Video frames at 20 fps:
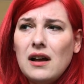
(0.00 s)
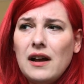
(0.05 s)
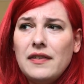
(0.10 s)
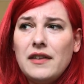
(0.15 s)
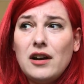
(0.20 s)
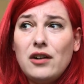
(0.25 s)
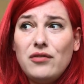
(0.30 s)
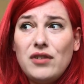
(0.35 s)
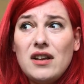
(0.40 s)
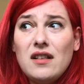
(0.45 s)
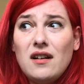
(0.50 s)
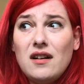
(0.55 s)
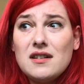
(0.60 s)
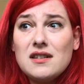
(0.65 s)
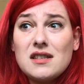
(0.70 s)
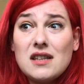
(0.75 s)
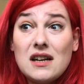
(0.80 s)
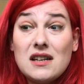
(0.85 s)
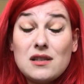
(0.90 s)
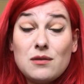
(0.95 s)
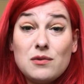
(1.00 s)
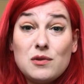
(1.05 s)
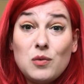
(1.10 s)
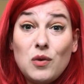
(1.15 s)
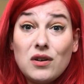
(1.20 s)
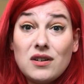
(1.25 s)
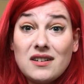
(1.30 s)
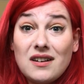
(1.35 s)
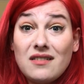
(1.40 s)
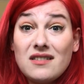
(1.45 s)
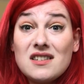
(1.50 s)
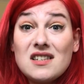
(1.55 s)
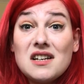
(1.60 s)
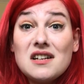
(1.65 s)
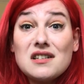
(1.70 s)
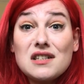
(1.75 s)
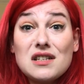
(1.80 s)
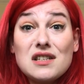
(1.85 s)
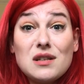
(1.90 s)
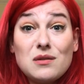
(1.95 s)
And then I realised that as I was walking down the
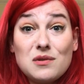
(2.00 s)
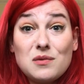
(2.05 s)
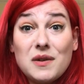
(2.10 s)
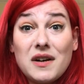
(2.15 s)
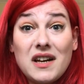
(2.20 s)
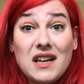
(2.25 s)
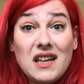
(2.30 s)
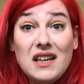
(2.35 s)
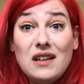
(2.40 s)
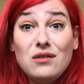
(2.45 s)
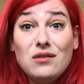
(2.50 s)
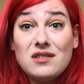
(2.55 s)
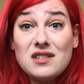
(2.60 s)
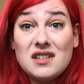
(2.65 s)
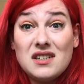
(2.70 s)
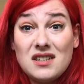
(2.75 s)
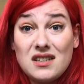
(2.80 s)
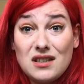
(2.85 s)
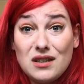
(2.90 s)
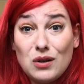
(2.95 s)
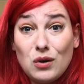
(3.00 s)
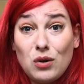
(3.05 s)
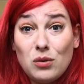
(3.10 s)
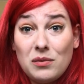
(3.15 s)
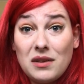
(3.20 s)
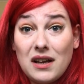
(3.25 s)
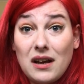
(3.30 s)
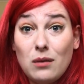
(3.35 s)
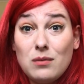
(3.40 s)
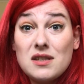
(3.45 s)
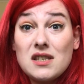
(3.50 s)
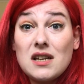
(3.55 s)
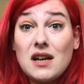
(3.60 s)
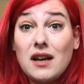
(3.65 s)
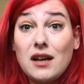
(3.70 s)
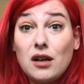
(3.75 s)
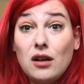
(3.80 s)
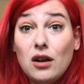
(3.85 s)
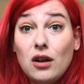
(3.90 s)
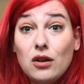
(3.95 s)
stairs, because I was wearing heels and I didn't normally, I was
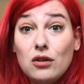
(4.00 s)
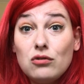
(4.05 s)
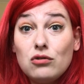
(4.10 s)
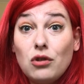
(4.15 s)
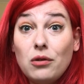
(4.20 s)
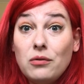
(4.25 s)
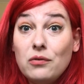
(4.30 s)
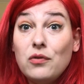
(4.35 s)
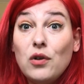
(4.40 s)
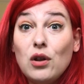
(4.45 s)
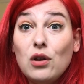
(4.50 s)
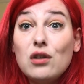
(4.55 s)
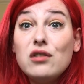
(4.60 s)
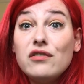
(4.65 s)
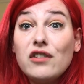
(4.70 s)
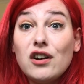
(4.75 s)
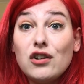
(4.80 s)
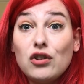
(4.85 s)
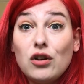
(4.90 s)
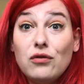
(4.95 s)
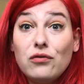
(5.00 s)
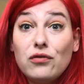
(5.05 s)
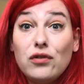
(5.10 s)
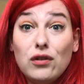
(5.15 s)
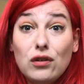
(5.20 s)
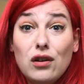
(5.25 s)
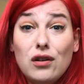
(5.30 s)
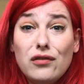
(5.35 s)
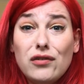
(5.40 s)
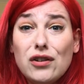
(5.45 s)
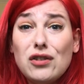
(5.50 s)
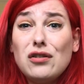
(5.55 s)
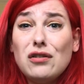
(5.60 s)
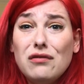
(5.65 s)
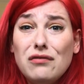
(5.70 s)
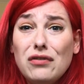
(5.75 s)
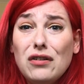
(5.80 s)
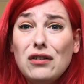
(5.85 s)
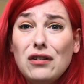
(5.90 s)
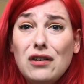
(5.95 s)
saying, don't fall over, don't fall over,
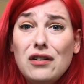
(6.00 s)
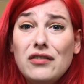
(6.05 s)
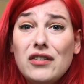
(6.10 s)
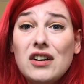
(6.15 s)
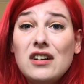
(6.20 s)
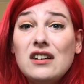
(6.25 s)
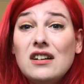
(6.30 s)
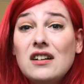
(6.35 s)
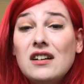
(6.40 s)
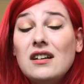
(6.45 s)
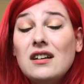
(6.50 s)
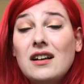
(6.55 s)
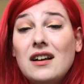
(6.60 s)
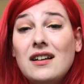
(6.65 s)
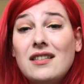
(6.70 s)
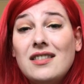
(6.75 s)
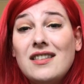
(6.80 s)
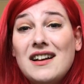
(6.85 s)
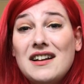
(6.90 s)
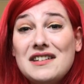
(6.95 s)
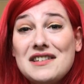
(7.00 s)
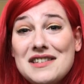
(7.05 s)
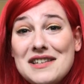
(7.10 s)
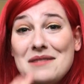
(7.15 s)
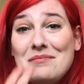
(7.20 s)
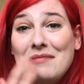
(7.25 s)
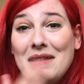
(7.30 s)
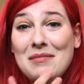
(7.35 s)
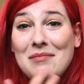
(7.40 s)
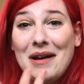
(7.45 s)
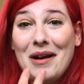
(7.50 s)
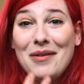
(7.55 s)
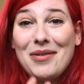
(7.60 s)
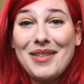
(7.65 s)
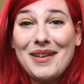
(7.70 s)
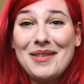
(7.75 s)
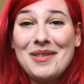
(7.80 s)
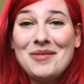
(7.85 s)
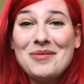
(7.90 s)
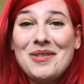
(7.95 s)
don't fall over. And they'd seen me
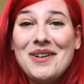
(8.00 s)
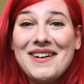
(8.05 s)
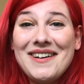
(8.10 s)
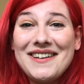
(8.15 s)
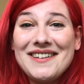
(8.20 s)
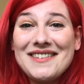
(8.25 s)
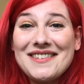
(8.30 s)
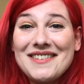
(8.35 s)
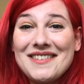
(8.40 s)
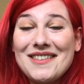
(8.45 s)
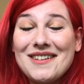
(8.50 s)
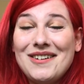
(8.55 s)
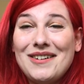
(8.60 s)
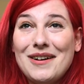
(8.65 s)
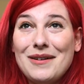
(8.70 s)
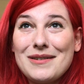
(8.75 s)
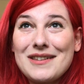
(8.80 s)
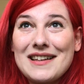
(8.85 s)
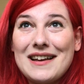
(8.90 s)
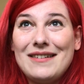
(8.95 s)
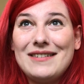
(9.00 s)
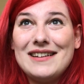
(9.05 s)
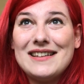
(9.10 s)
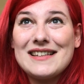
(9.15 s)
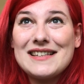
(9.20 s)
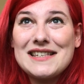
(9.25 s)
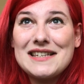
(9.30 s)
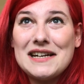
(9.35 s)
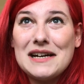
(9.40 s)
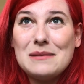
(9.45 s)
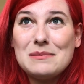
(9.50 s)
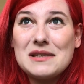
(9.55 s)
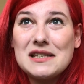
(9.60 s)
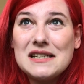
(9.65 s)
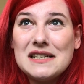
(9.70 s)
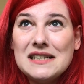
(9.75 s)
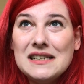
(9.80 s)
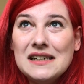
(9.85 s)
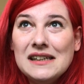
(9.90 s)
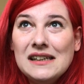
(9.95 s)
mouthing the words and thought I was counting the steps.